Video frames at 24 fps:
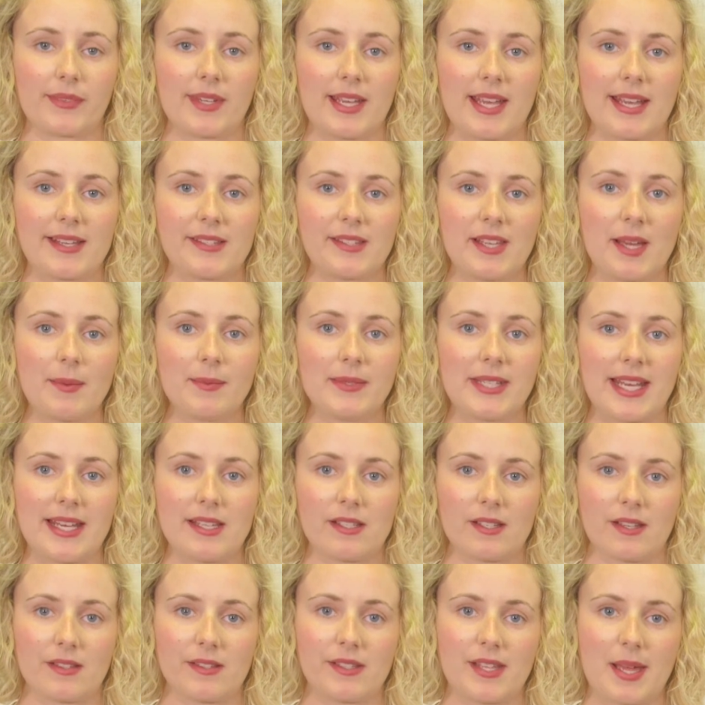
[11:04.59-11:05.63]
Exam
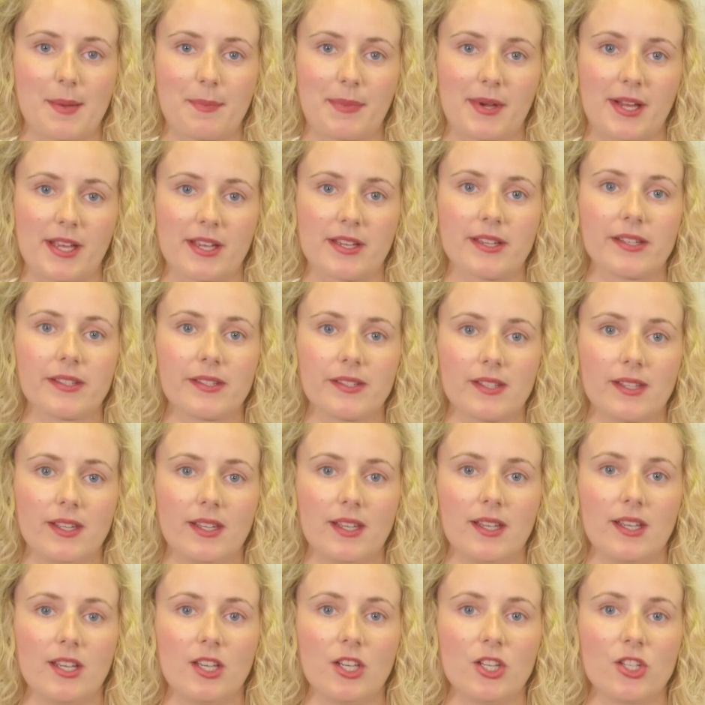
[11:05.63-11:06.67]
dates are set by us.
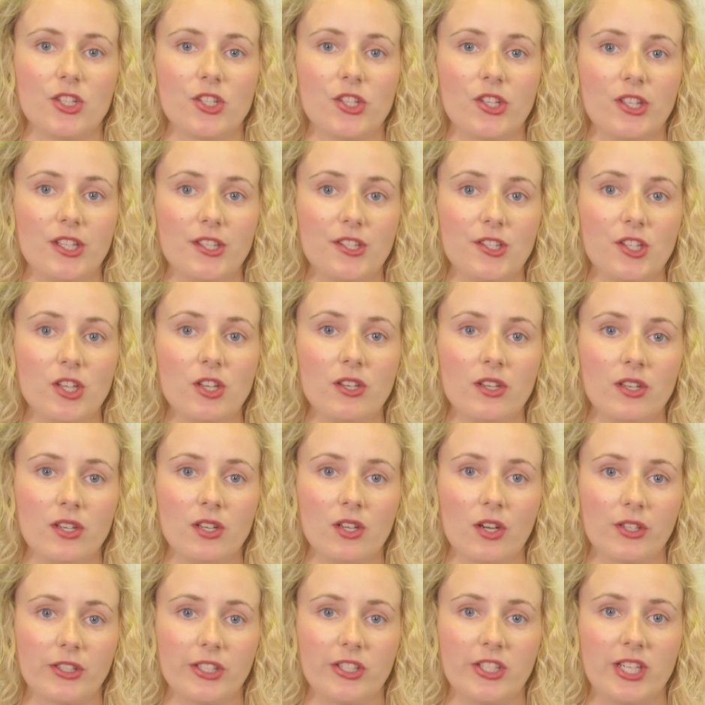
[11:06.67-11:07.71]
Should a student
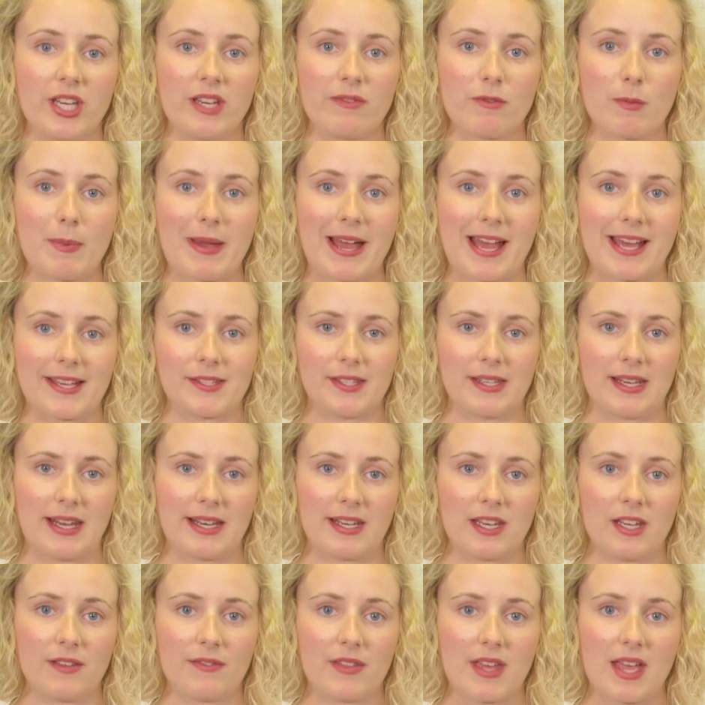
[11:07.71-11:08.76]
not achieve a pass in
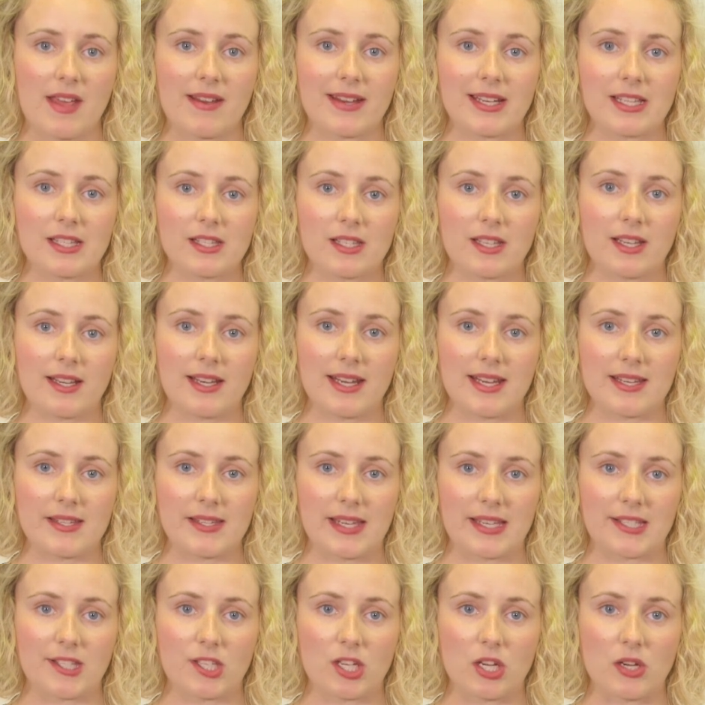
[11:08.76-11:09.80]
any of their externally
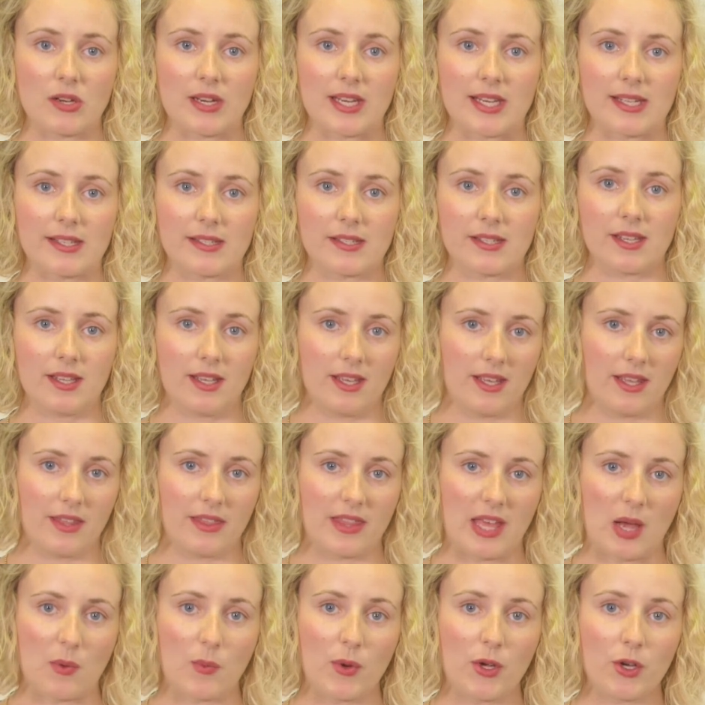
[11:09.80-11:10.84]
assessed units,
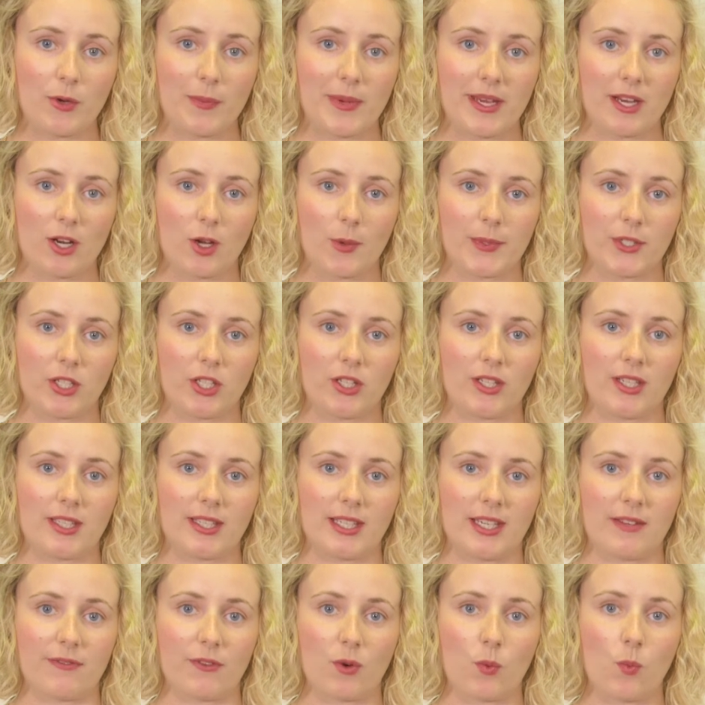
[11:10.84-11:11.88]
there will be an
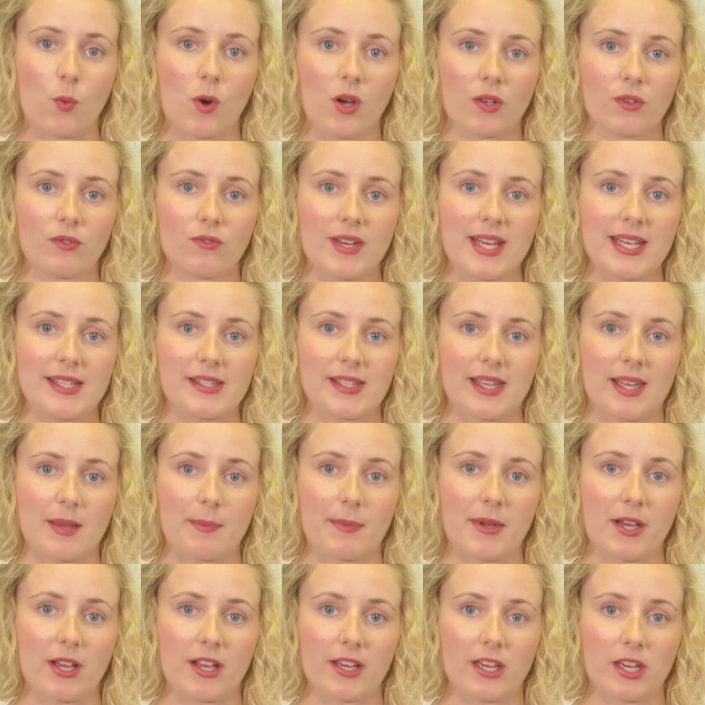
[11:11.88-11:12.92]
opportunity for 1 resit
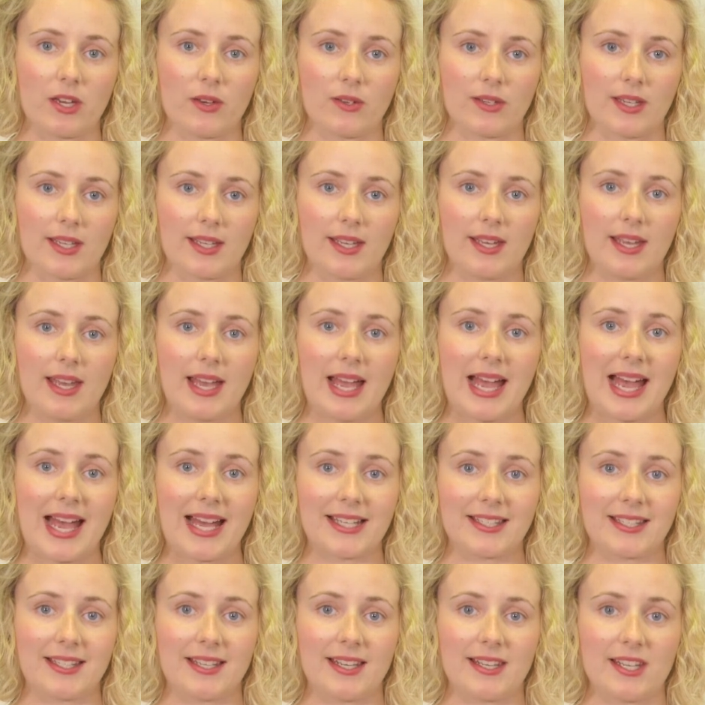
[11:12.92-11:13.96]
per unit
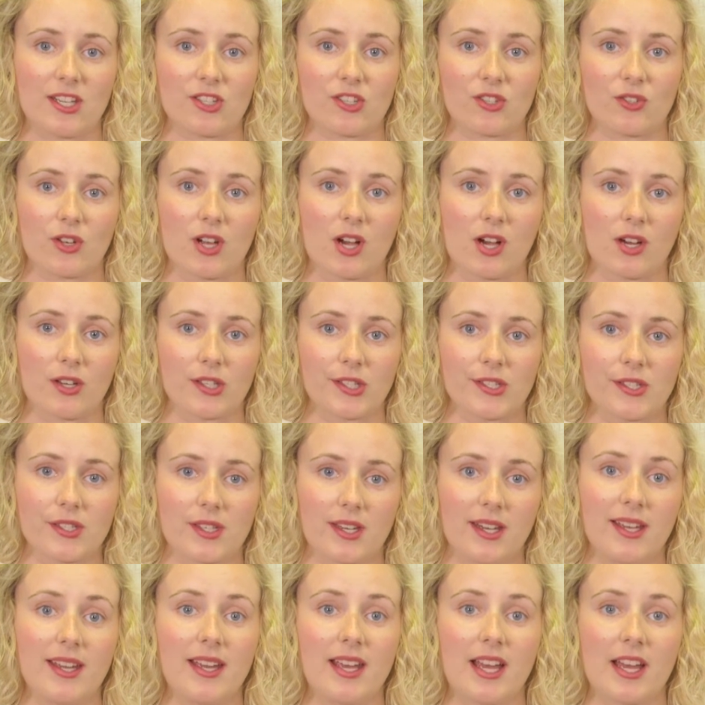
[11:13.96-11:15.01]
at an additional cost,
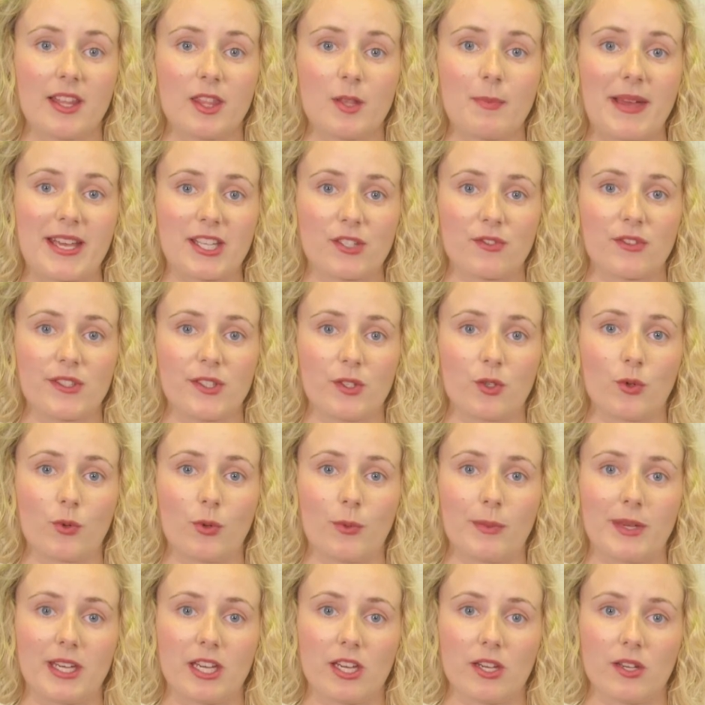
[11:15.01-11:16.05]
and the best result will
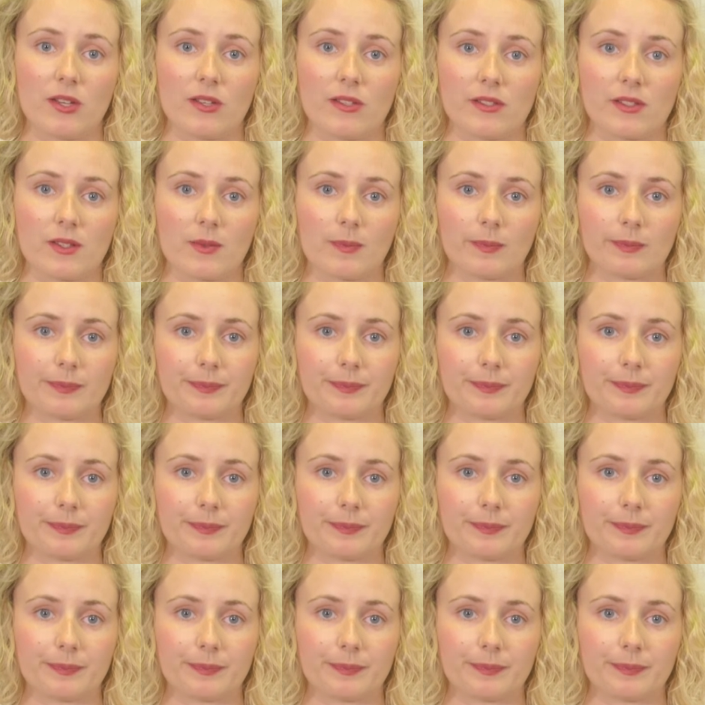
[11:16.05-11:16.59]
be used.